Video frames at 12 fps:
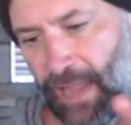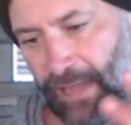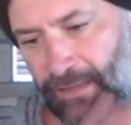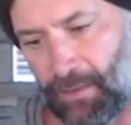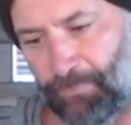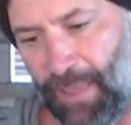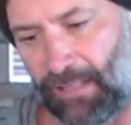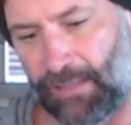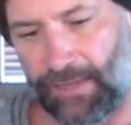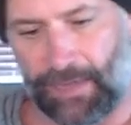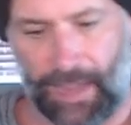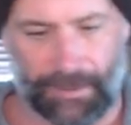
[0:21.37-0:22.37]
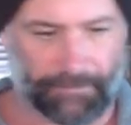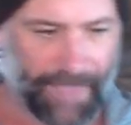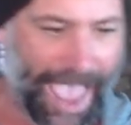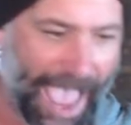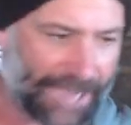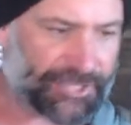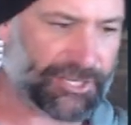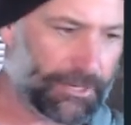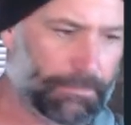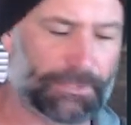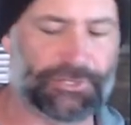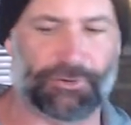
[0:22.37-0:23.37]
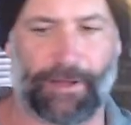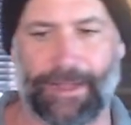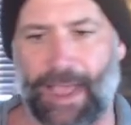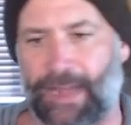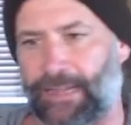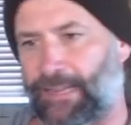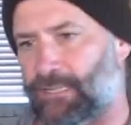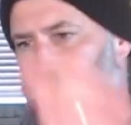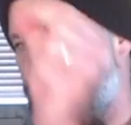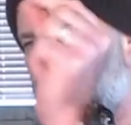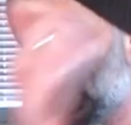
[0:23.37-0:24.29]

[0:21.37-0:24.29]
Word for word: and compelling and actionable trade ideas,